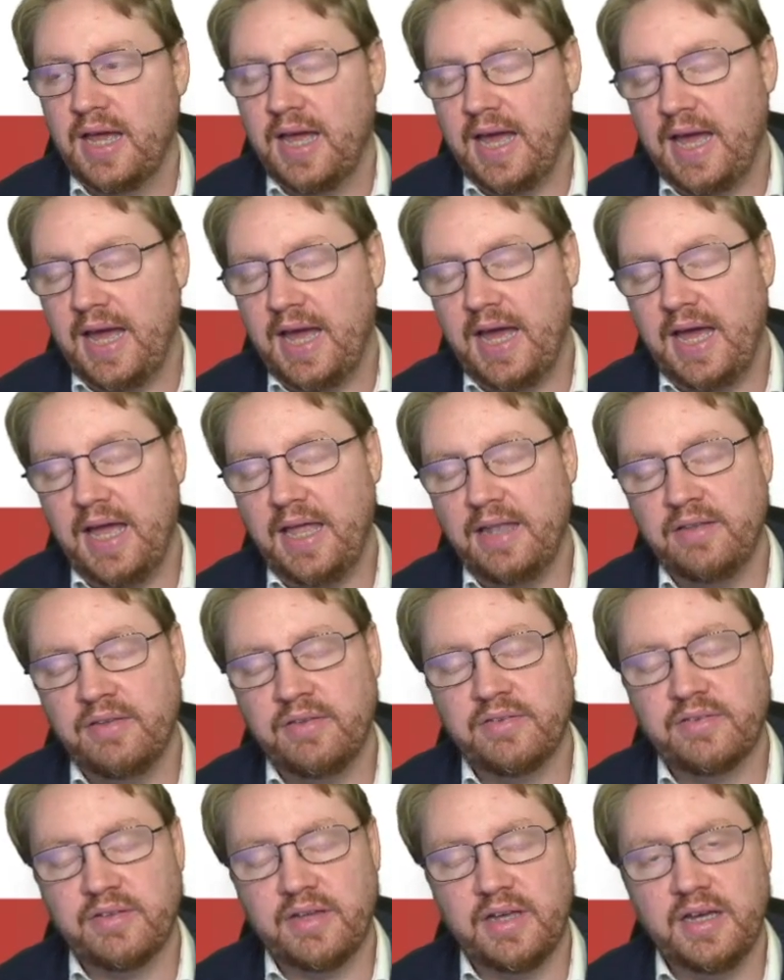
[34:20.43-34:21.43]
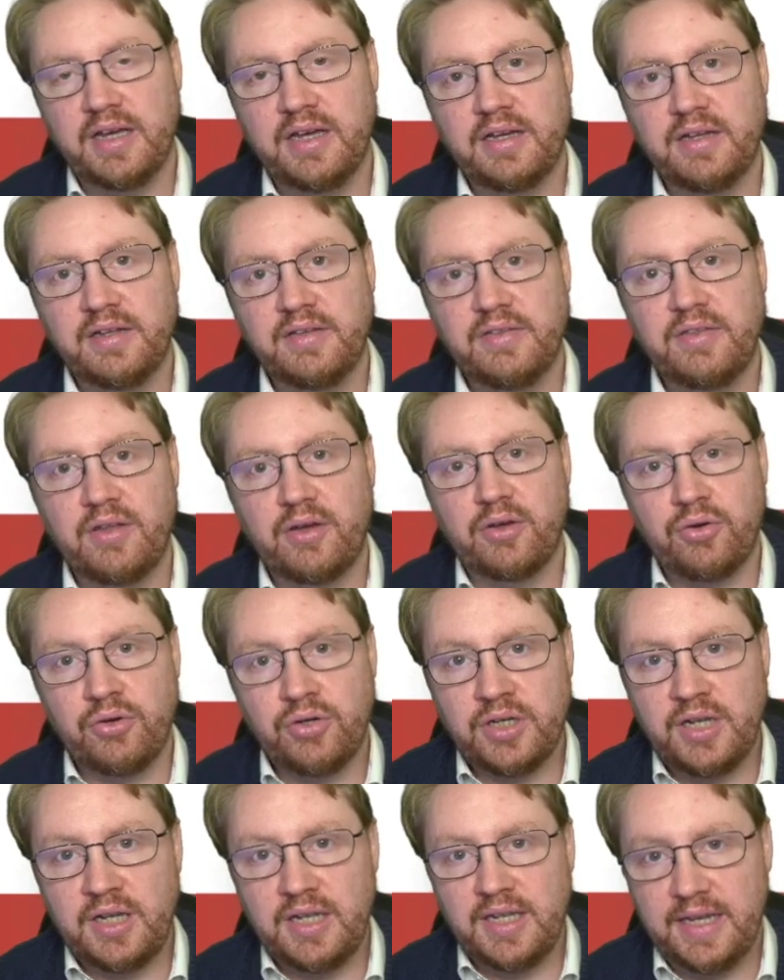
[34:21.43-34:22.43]
And the
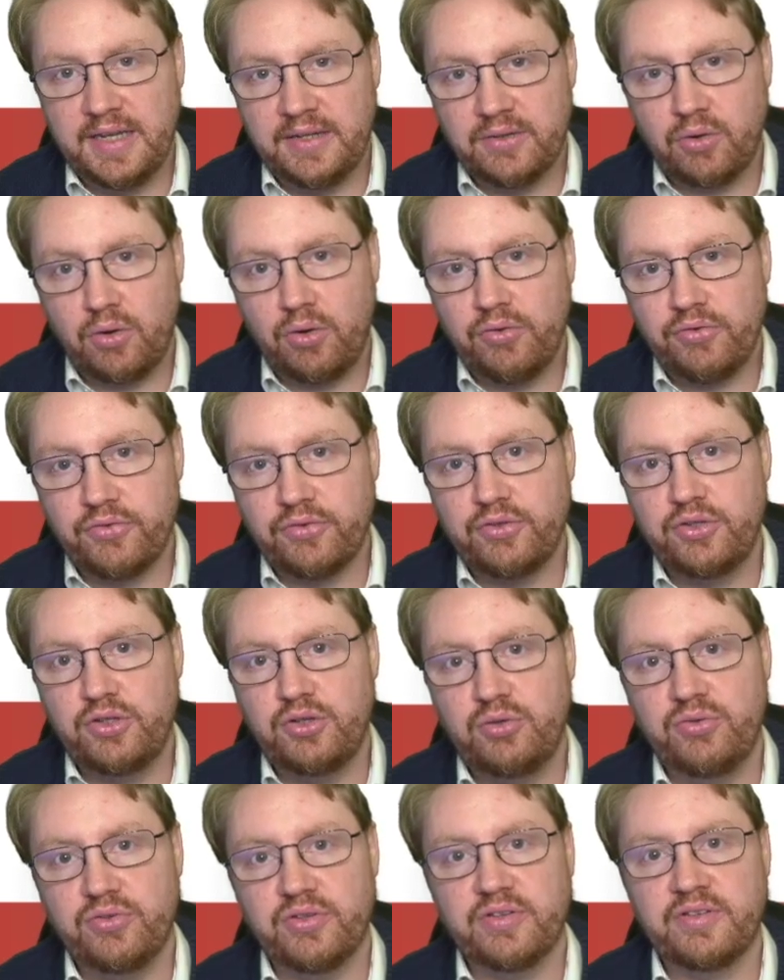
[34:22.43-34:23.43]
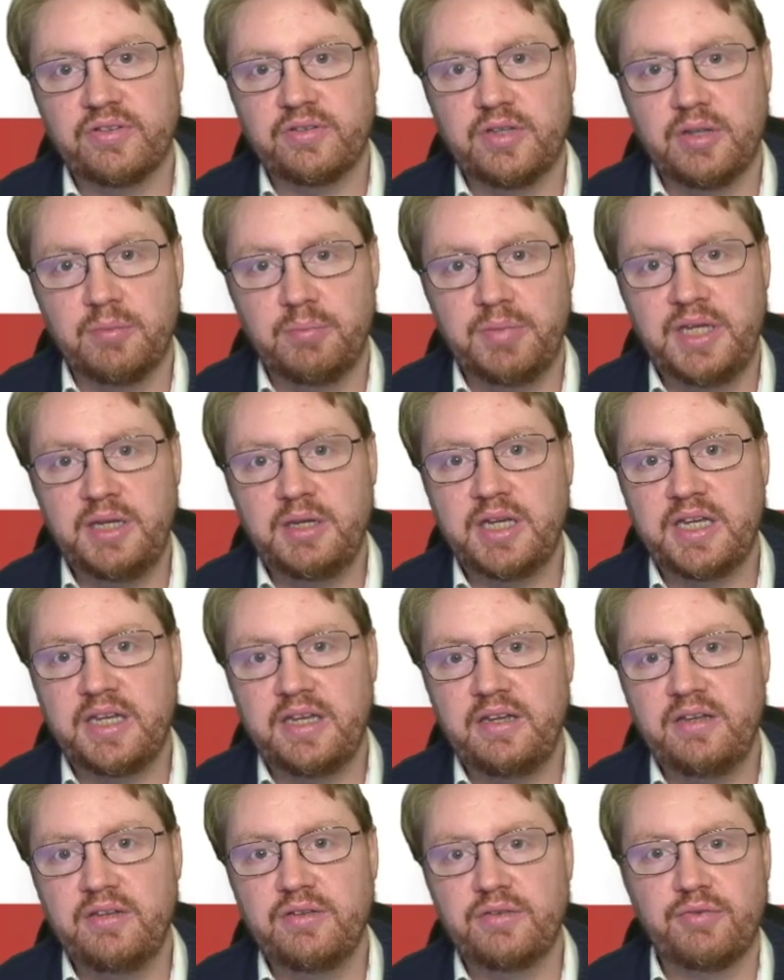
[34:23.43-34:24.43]
kernel land also uses the B
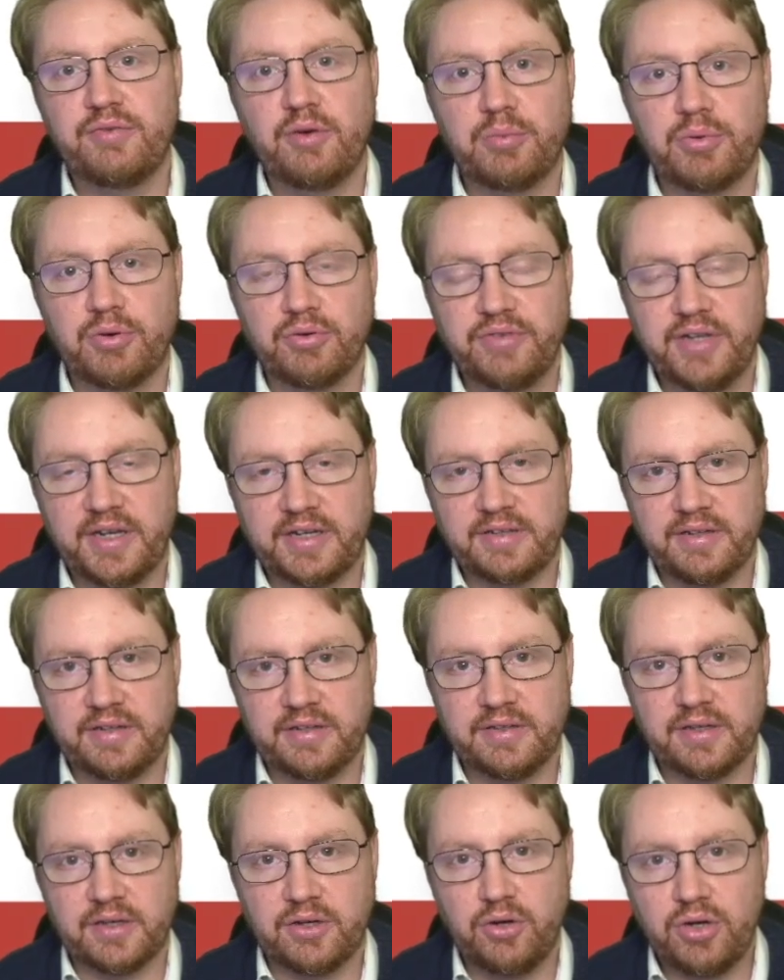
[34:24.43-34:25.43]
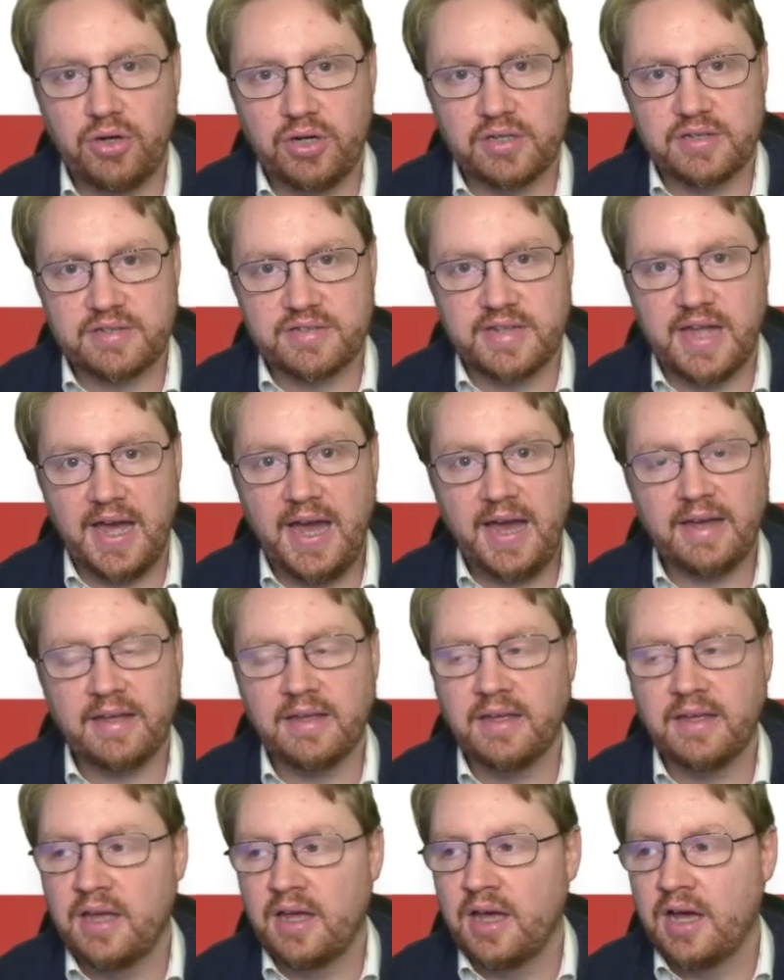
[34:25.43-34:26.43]
keys for protecting the kernel stack.
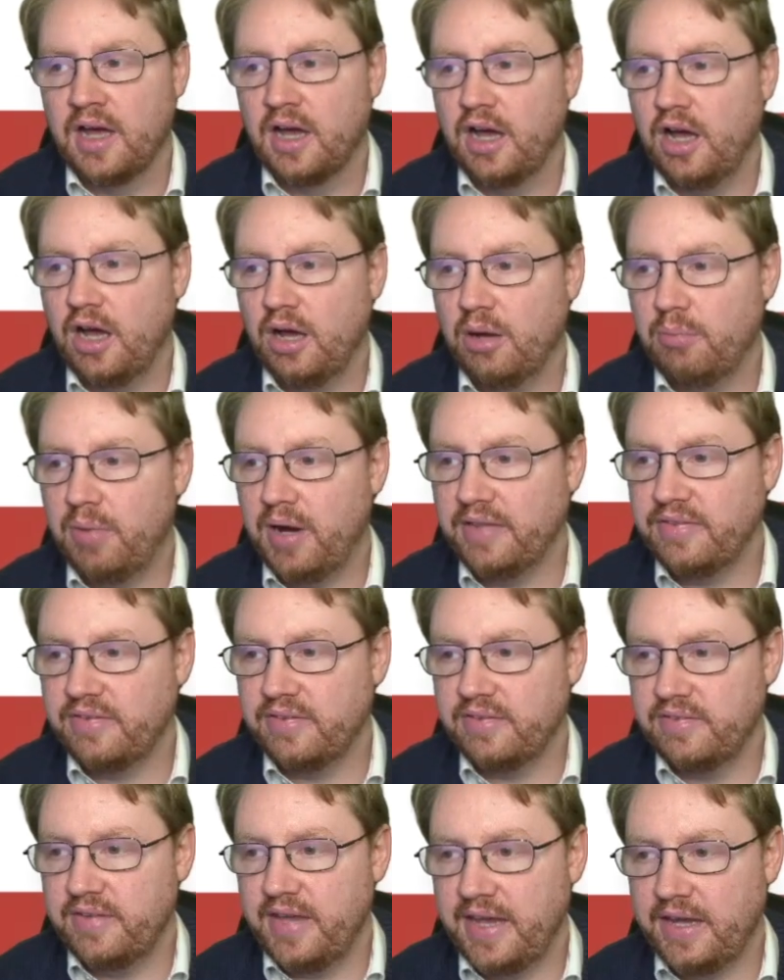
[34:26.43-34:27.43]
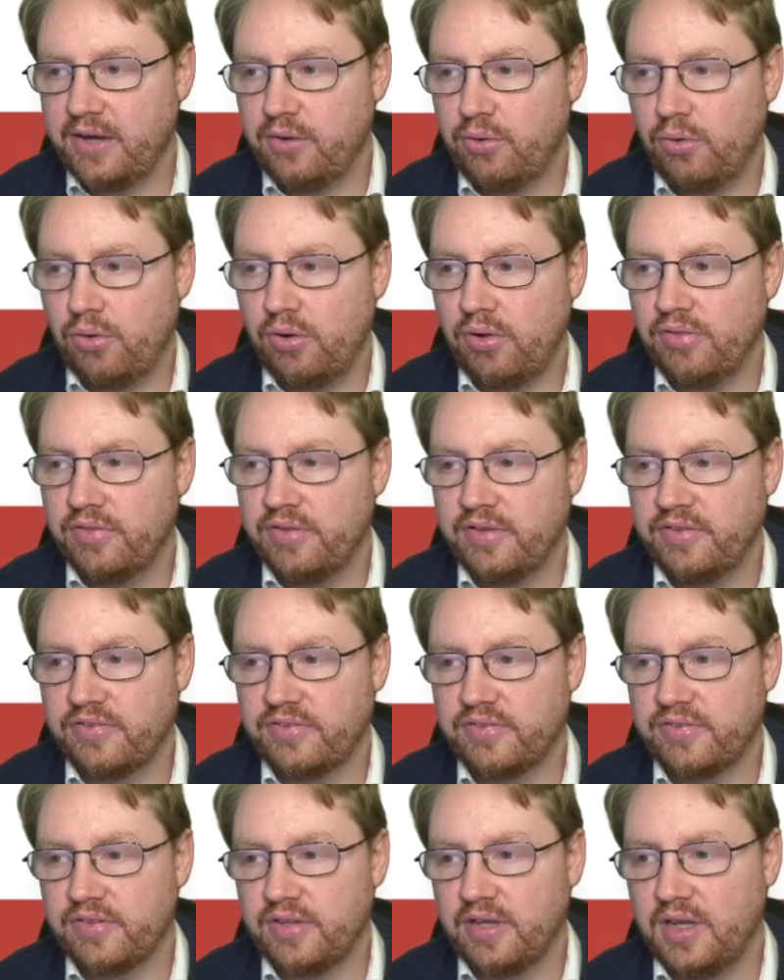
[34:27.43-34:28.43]
But they call
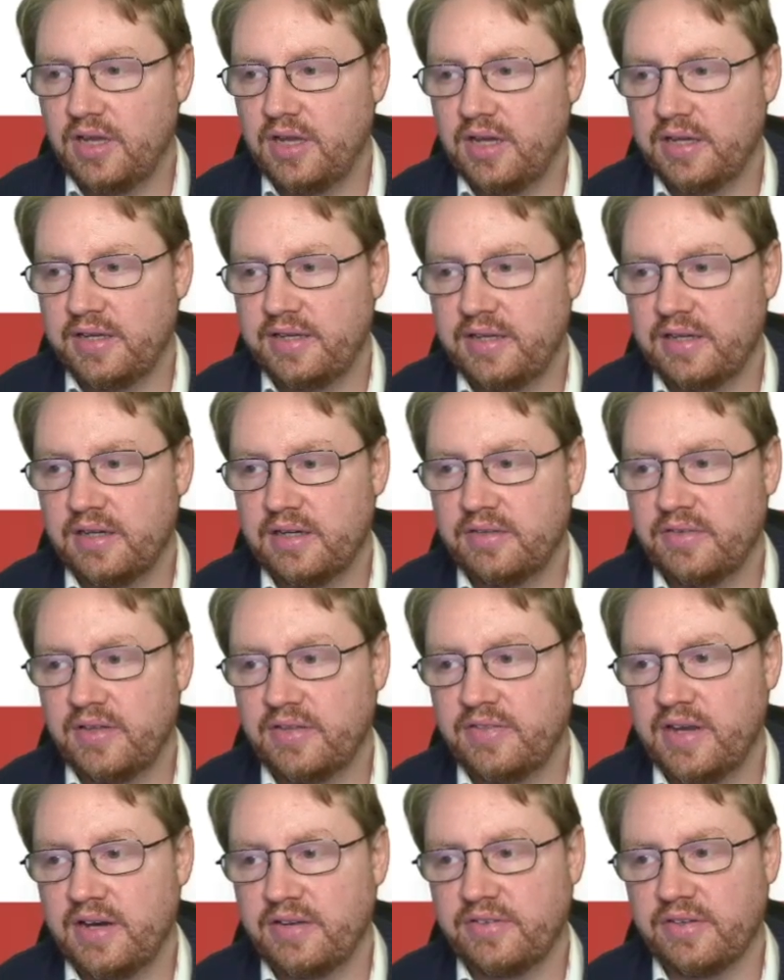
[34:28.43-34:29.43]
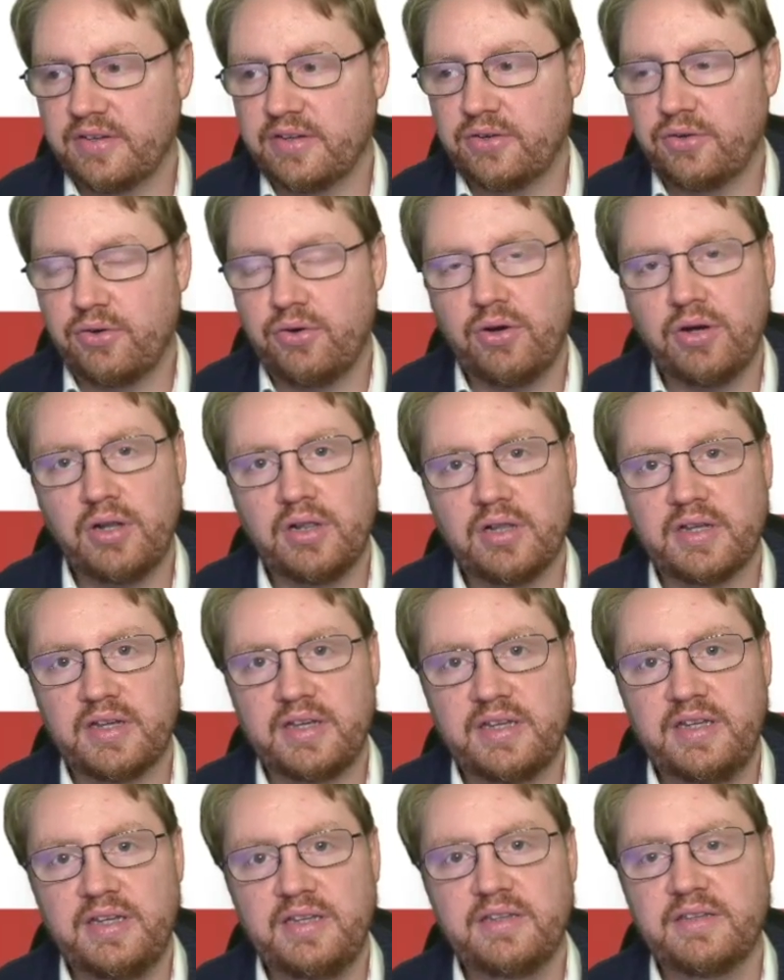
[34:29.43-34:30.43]
this here that there's a kernel
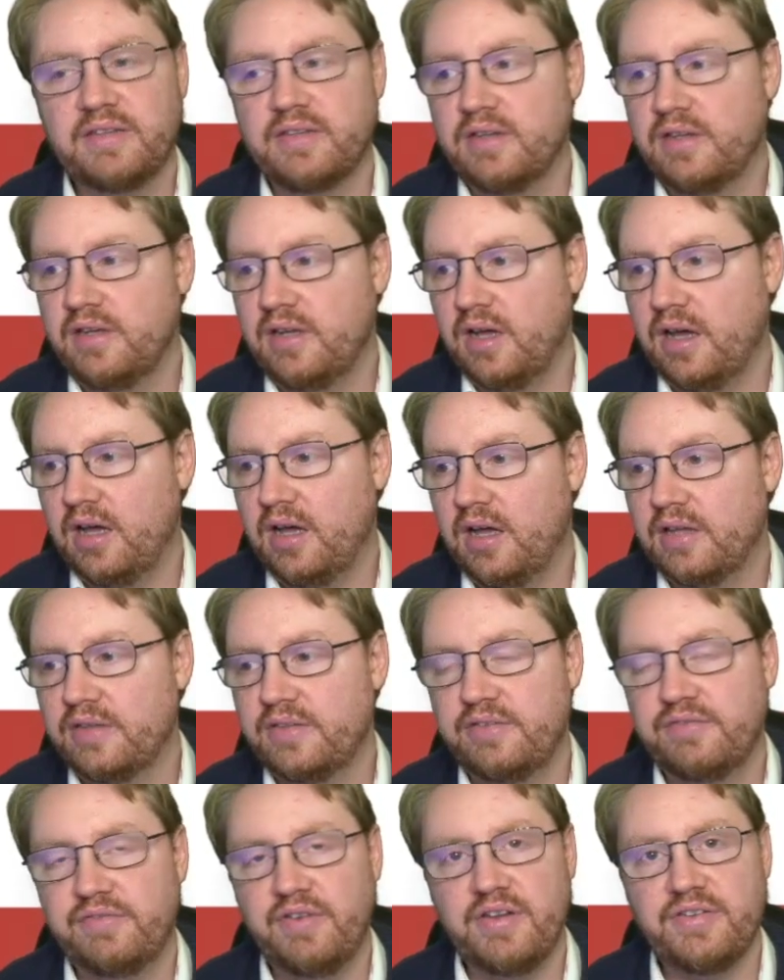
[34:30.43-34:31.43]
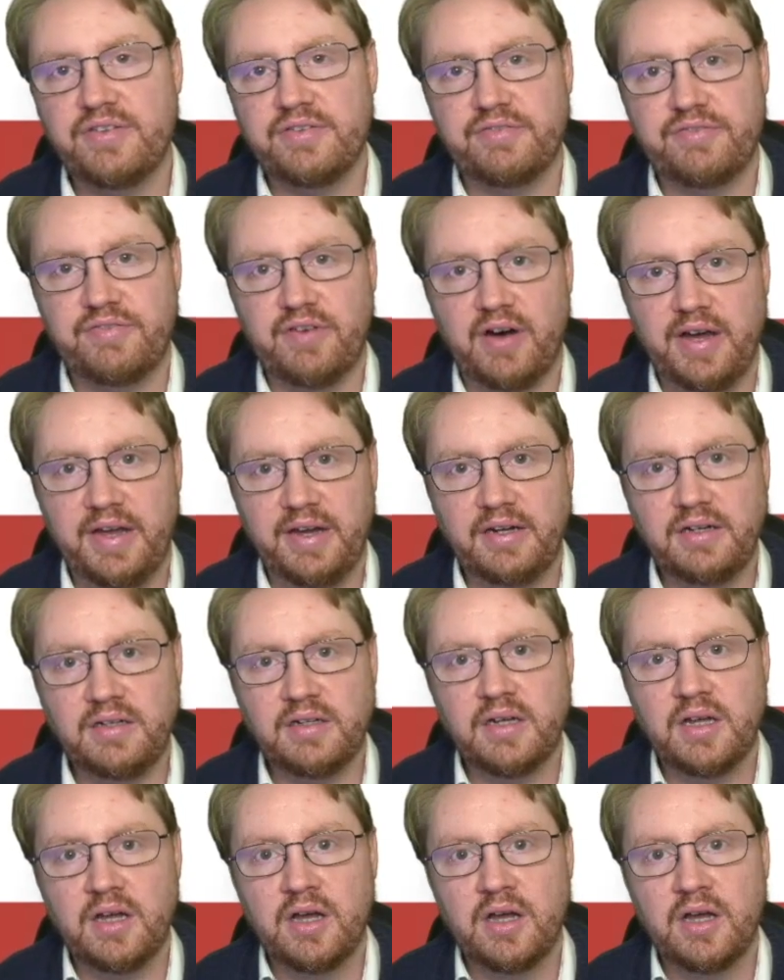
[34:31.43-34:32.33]
key diversifier.